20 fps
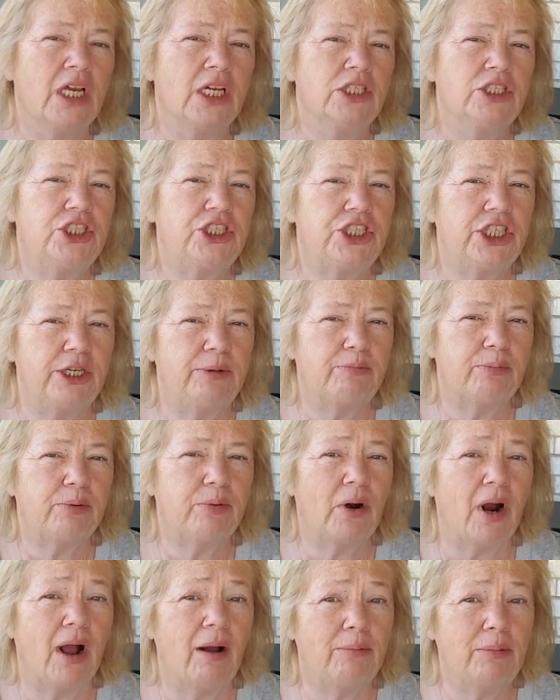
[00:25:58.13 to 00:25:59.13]
She
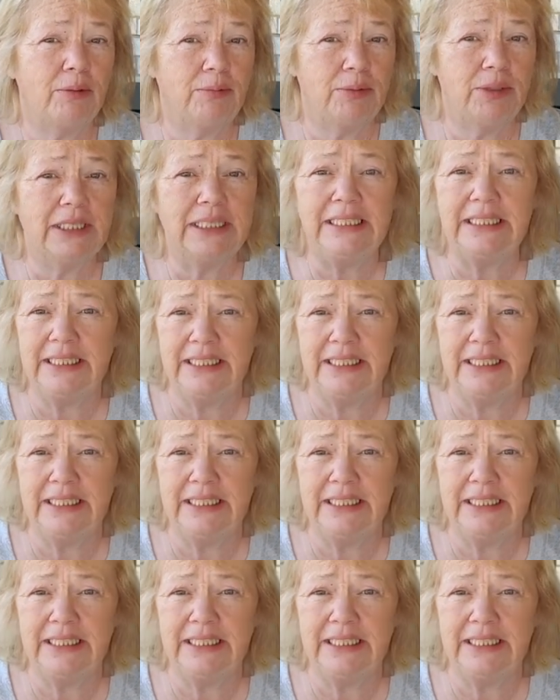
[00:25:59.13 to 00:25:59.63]
probably